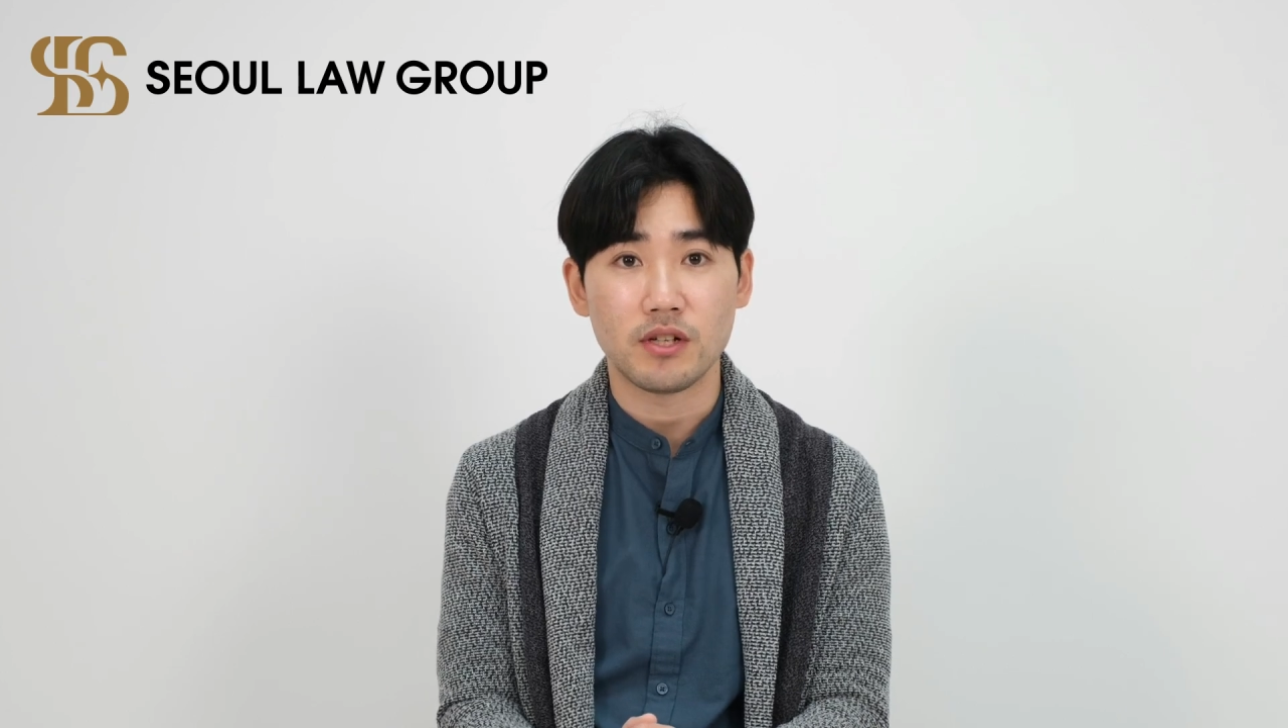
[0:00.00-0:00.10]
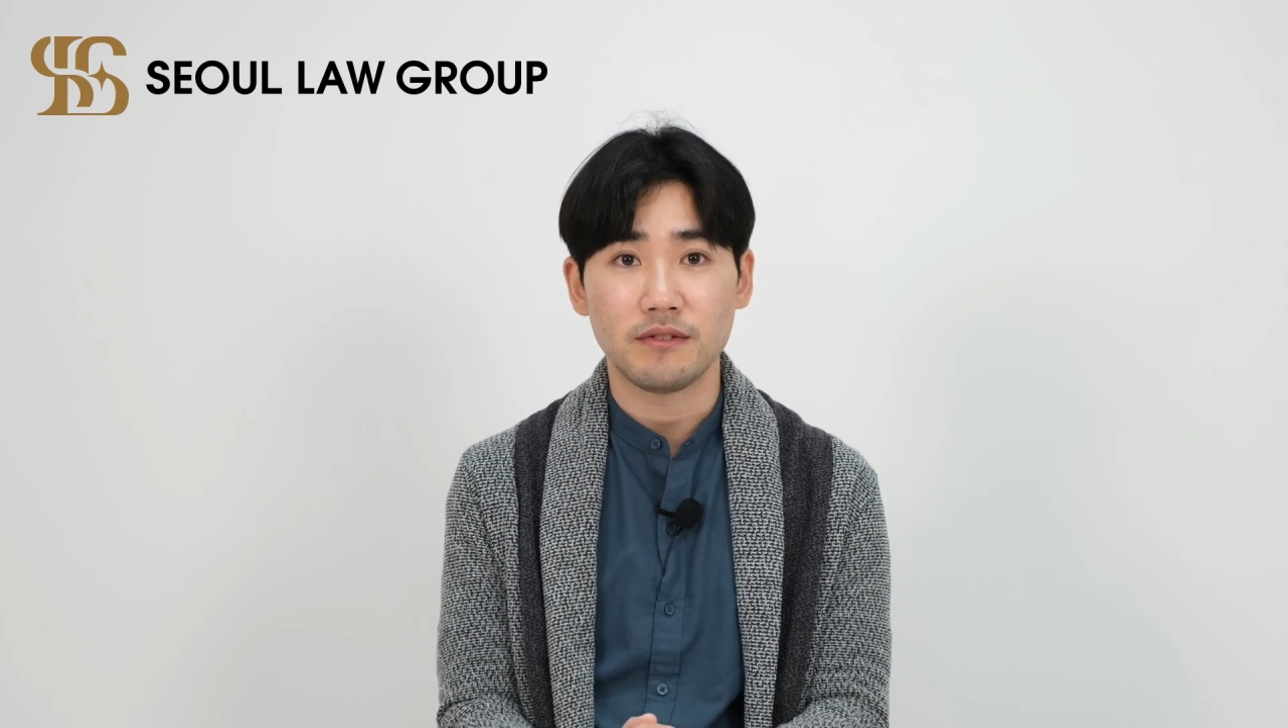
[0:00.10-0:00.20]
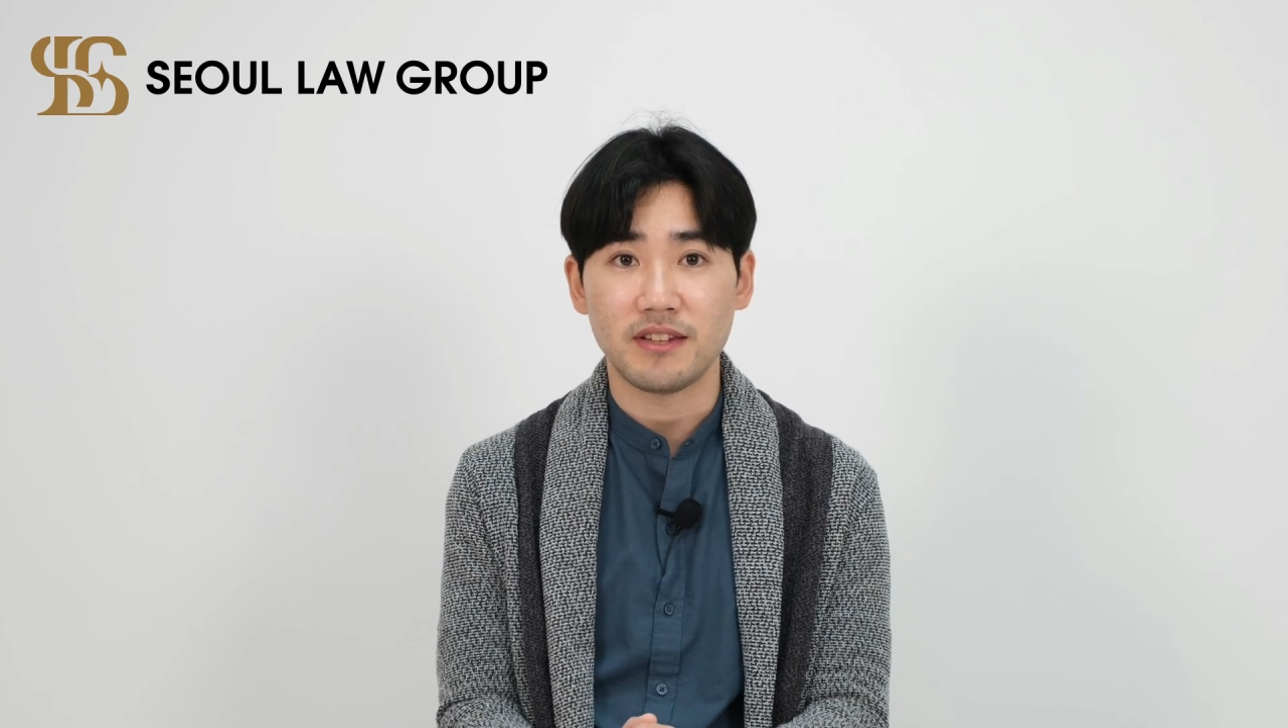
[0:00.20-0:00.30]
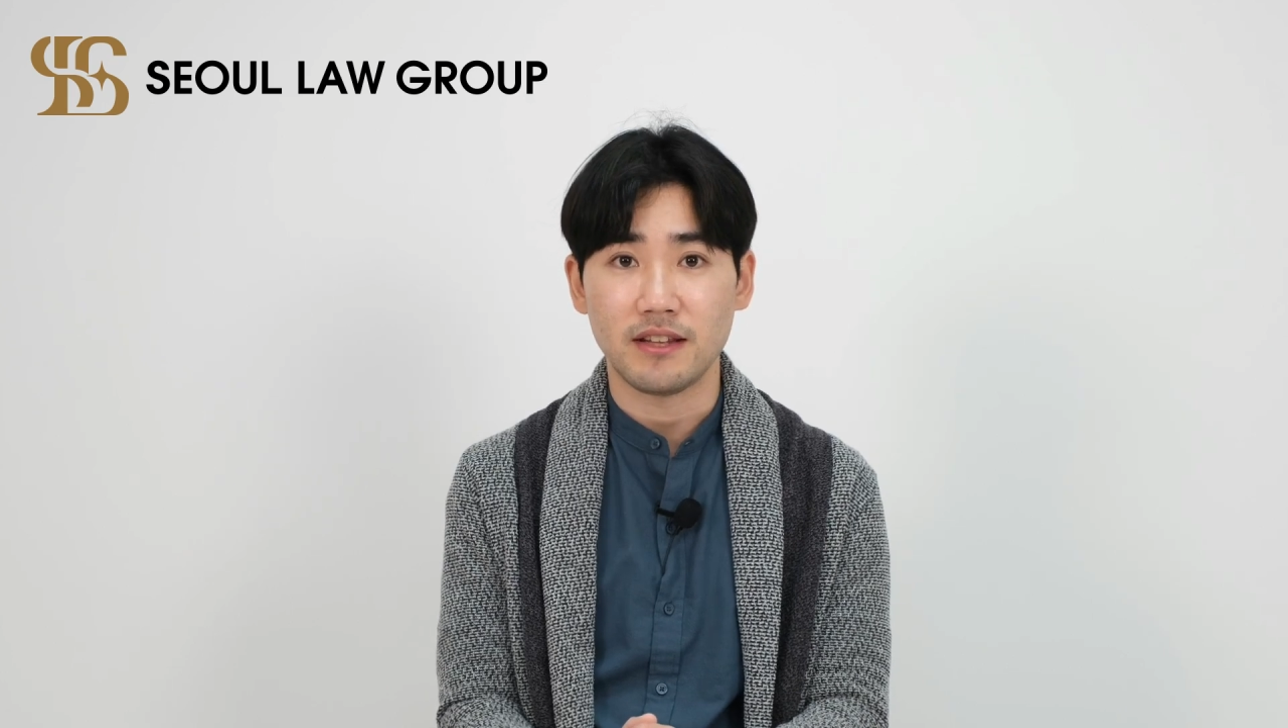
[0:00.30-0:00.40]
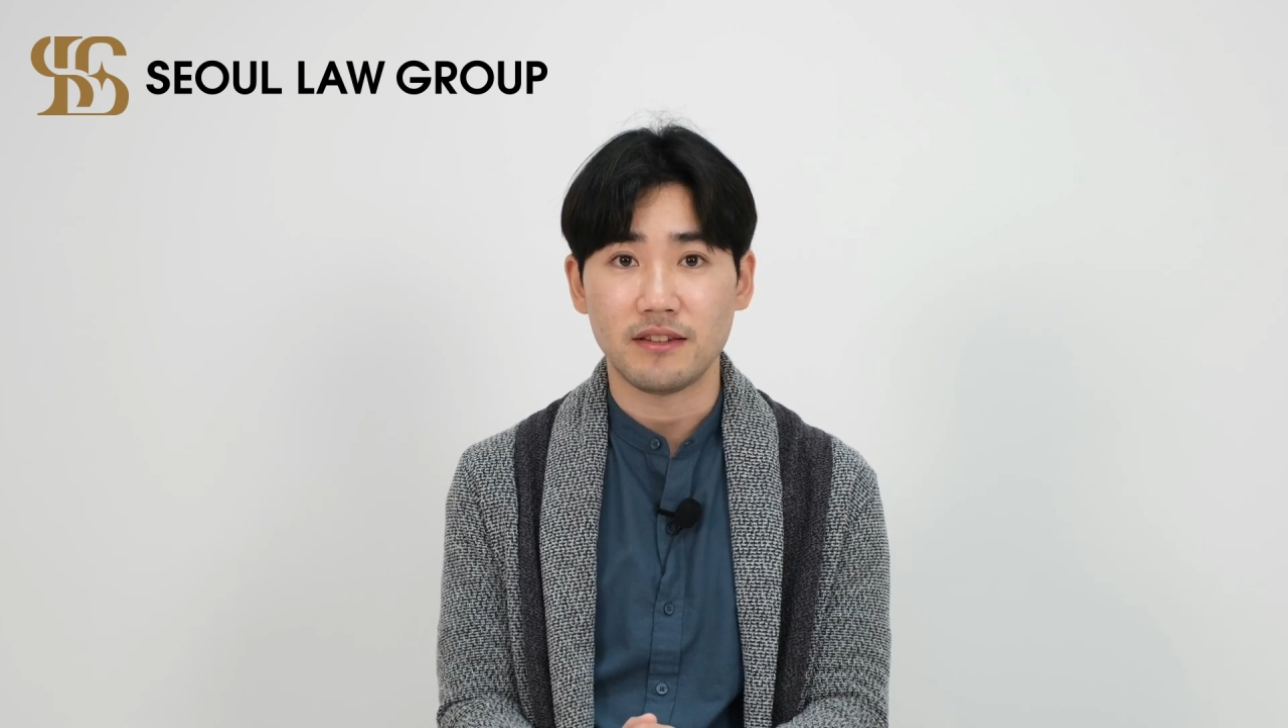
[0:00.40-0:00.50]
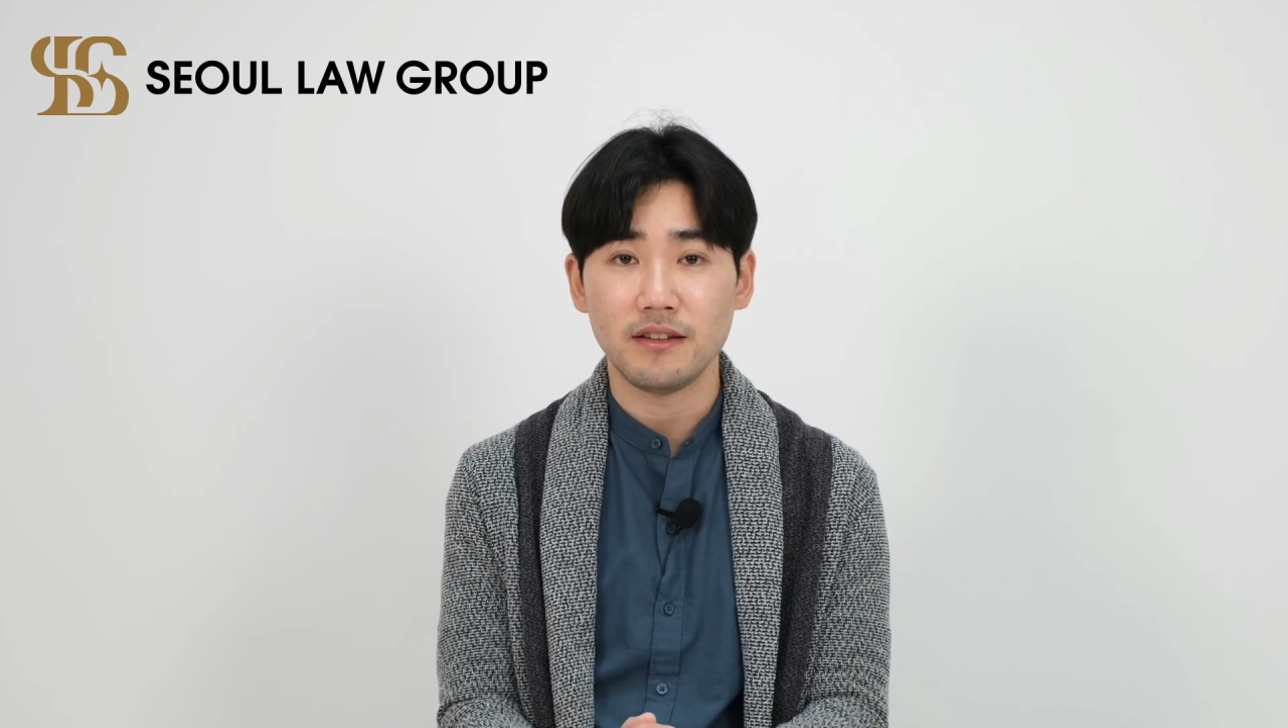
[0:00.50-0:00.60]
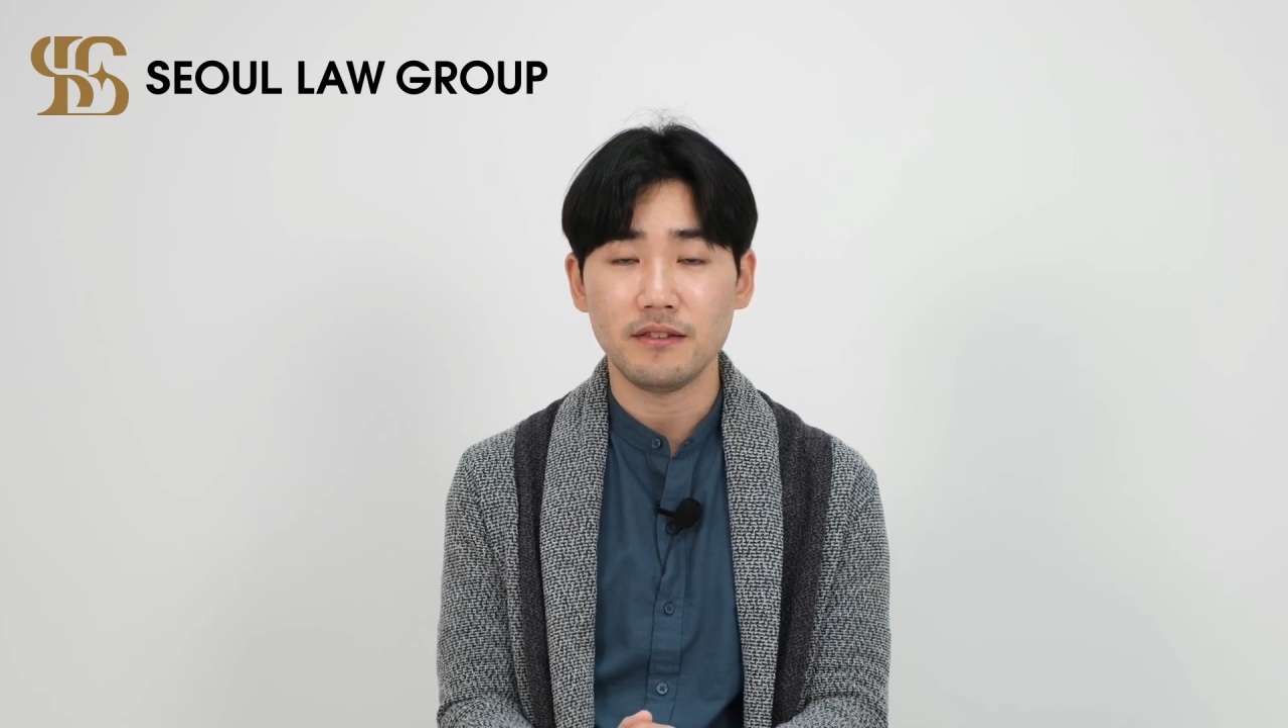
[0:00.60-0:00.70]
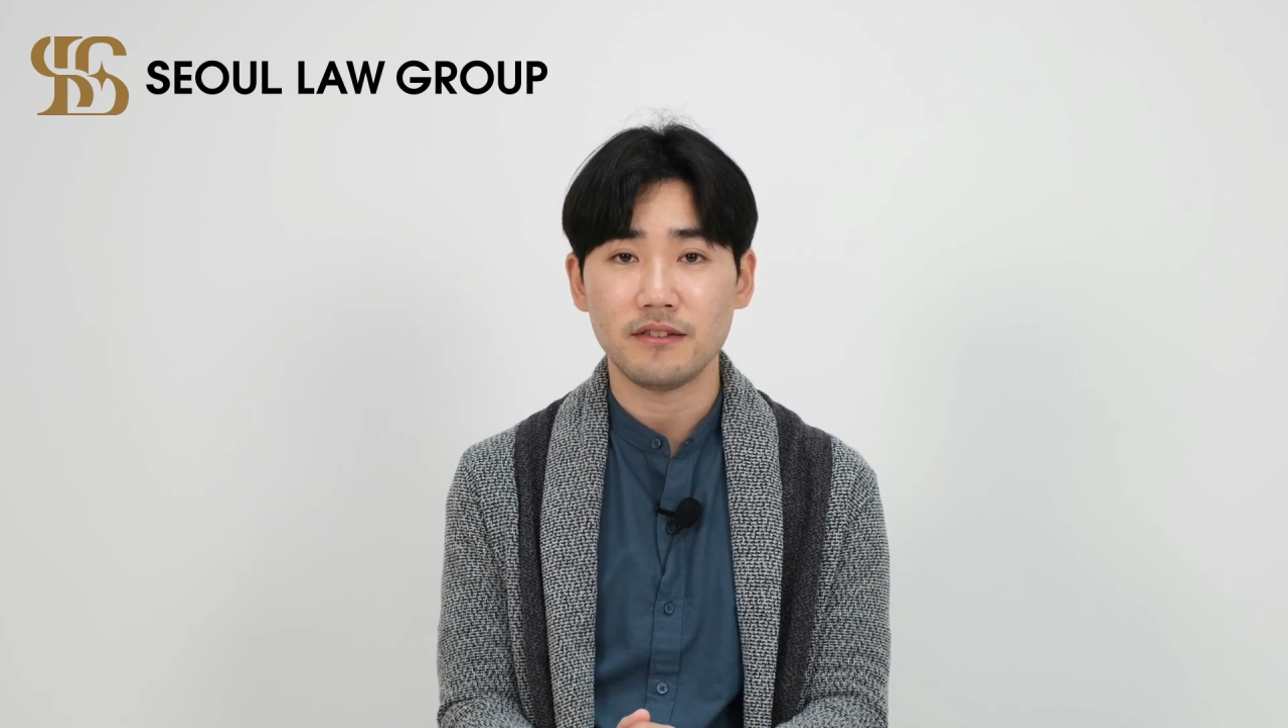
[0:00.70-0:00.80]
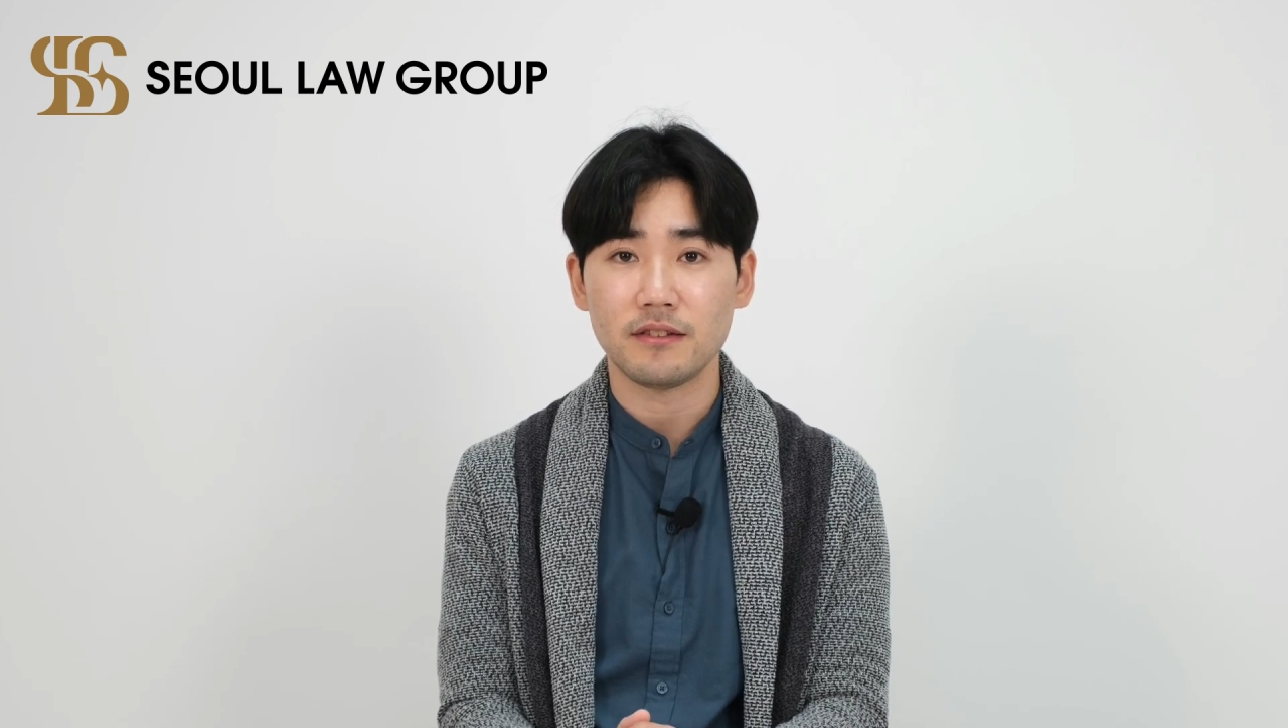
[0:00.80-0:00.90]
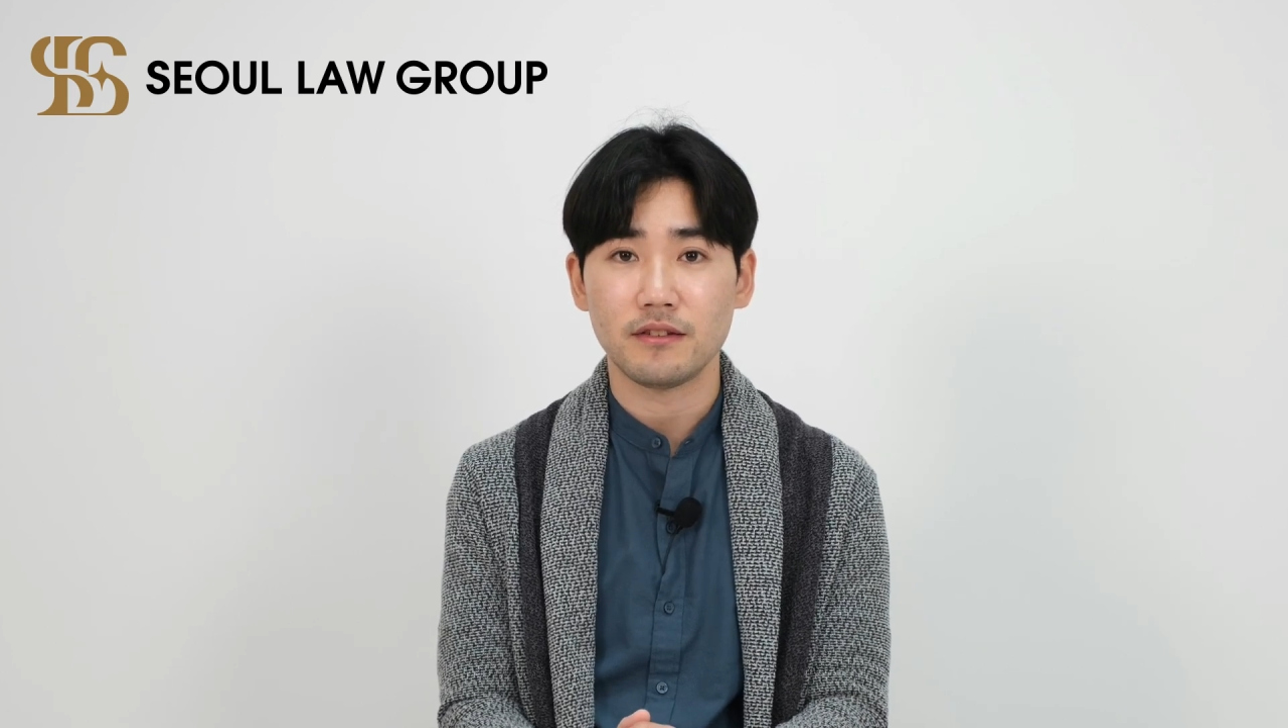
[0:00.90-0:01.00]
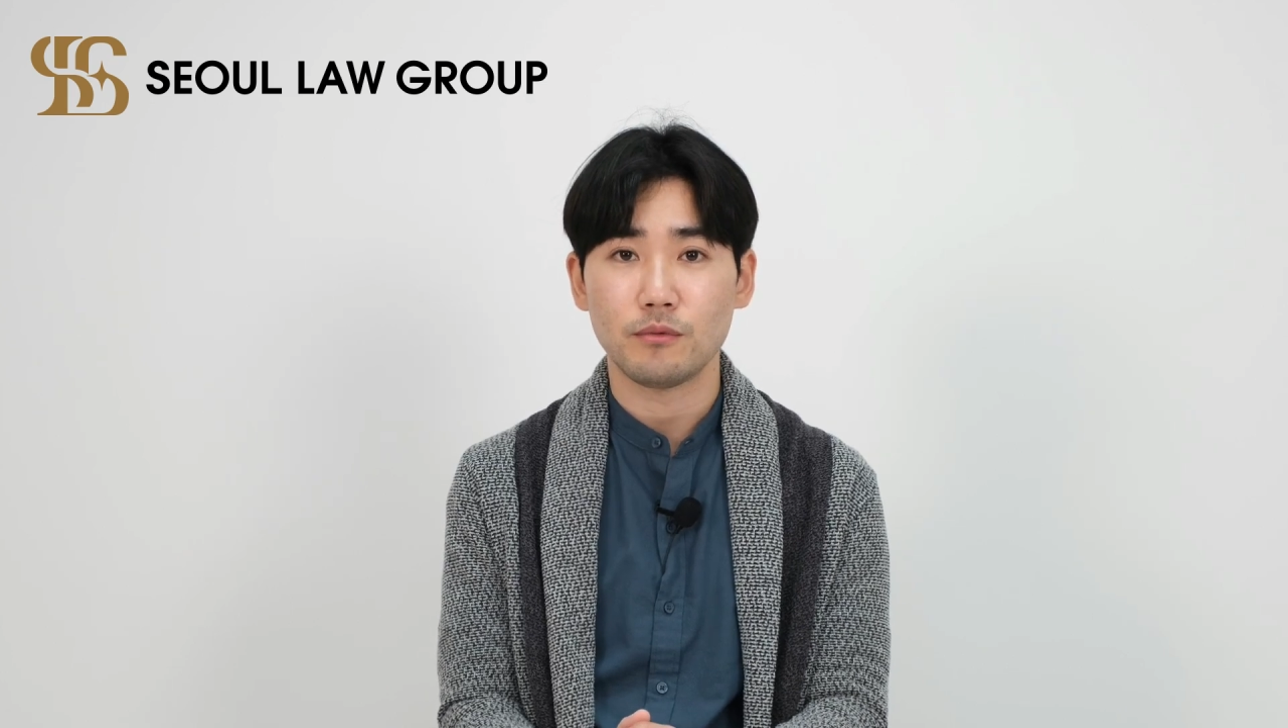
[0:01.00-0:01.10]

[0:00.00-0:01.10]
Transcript: of sentence,